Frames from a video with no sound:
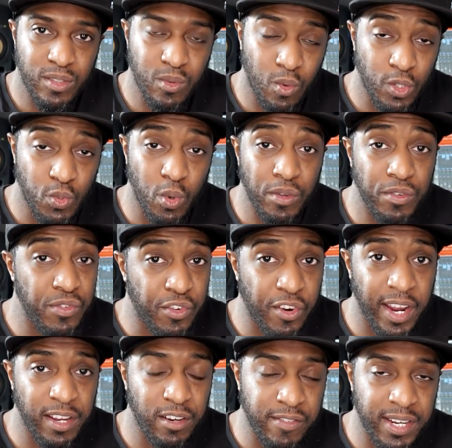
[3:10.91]
So because what you've
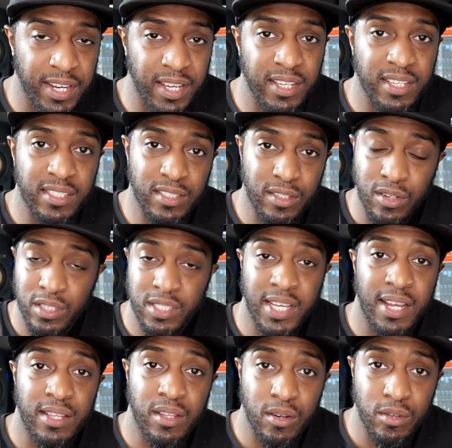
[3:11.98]
created already is gonna
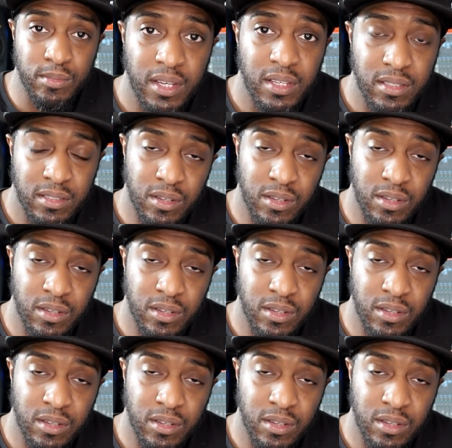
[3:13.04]
sound dope,